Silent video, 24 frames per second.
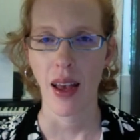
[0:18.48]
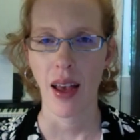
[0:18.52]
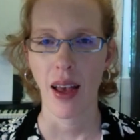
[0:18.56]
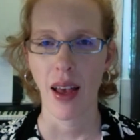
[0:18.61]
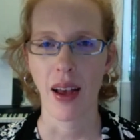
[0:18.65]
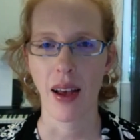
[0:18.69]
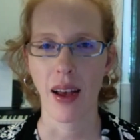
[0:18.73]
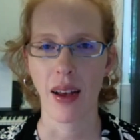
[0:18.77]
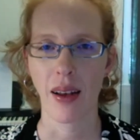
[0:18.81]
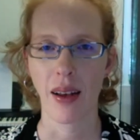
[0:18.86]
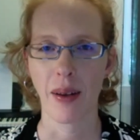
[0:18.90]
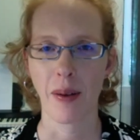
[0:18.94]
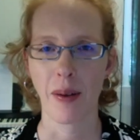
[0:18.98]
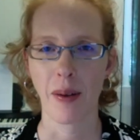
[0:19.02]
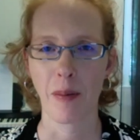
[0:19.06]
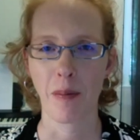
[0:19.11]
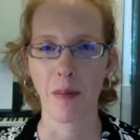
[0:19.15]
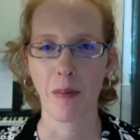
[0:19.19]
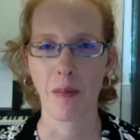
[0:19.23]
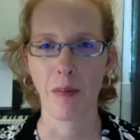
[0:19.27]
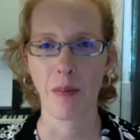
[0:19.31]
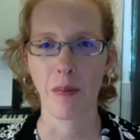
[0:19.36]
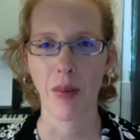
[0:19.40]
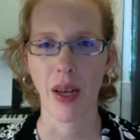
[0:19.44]

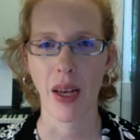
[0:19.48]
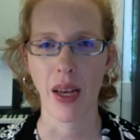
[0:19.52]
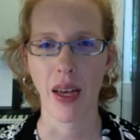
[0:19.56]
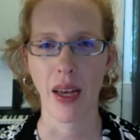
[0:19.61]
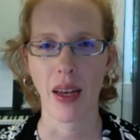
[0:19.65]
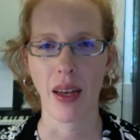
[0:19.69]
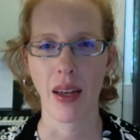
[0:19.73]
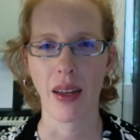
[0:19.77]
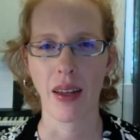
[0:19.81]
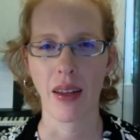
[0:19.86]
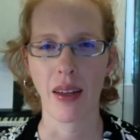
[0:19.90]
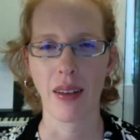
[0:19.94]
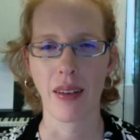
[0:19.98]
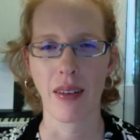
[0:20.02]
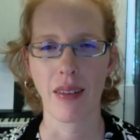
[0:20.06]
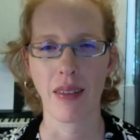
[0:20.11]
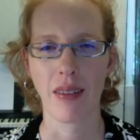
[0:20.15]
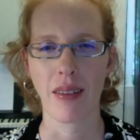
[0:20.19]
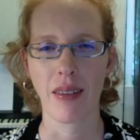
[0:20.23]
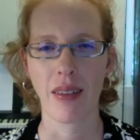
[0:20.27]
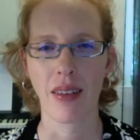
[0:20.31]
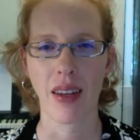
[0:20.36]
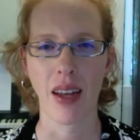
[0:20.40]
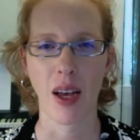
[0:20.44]

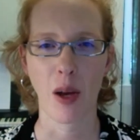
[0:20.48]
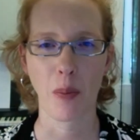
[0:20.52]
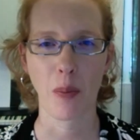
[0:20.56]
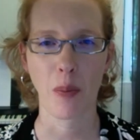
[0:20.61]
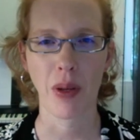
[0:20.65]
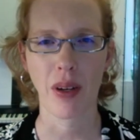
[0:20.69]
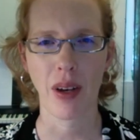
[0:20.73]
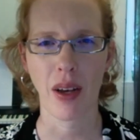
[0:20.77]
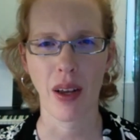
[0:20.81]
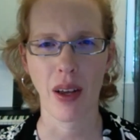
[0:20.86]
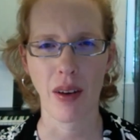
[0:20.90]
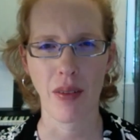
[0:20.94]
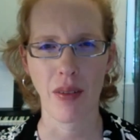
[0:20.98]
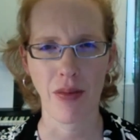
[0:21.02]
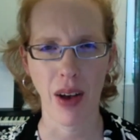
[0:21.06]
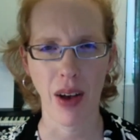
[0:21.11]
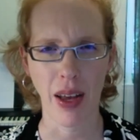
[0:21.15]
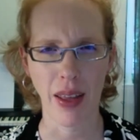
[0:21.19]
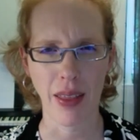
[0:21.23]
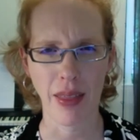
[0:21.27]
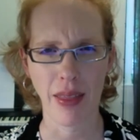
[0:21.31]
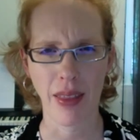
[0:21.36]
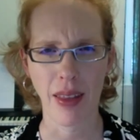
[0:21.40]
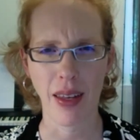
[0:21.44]
and help you kind of
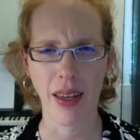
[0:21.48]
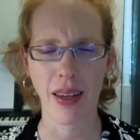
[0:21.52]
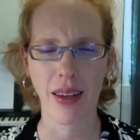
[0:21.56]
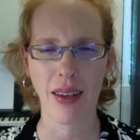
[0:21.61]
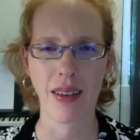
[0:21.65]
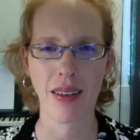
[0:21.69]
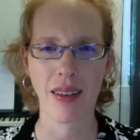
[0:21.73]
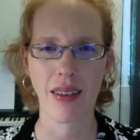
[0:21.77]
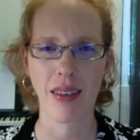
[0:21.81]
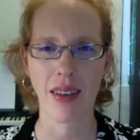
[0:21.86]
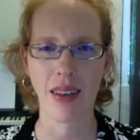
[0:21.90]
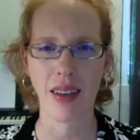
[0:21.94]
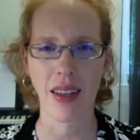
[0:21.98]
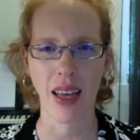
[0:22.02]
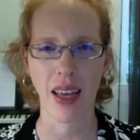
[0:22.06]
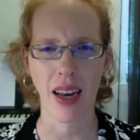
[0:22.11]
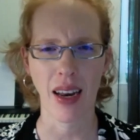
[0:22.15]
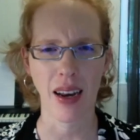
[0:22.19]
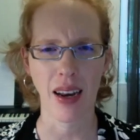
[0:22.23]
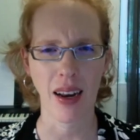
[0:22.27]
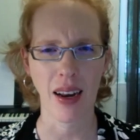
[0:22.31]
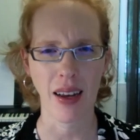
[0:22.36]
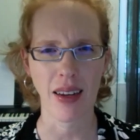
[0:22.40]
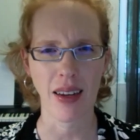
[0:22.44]
find things and get
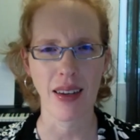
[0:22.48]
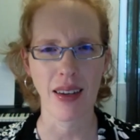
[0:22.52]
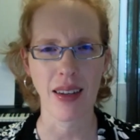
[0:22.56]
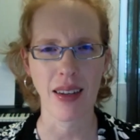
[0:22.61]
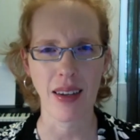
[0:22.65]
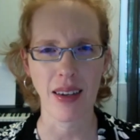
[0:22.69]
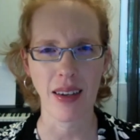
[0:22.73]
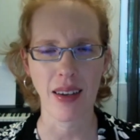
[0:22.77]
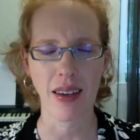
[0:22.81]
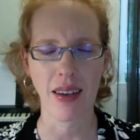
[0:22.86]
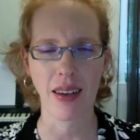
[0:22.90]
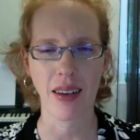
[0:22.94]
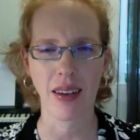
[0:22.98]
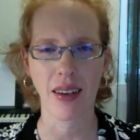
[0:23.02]
an idea